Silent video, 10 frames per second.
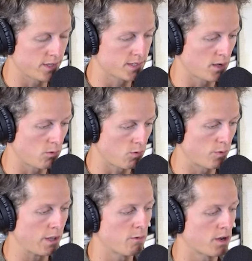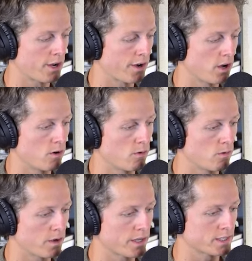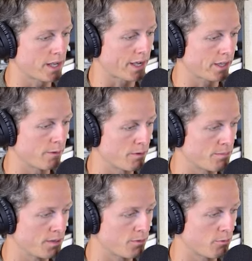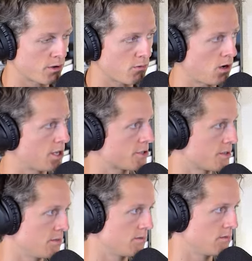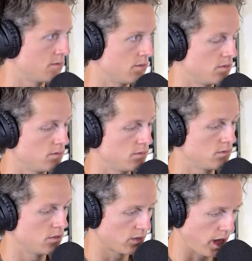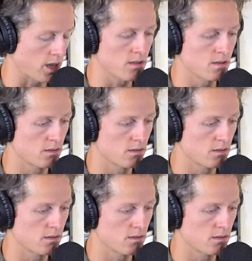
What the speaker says: they'd say, well, we want to know exactly what people want to watch. Okay.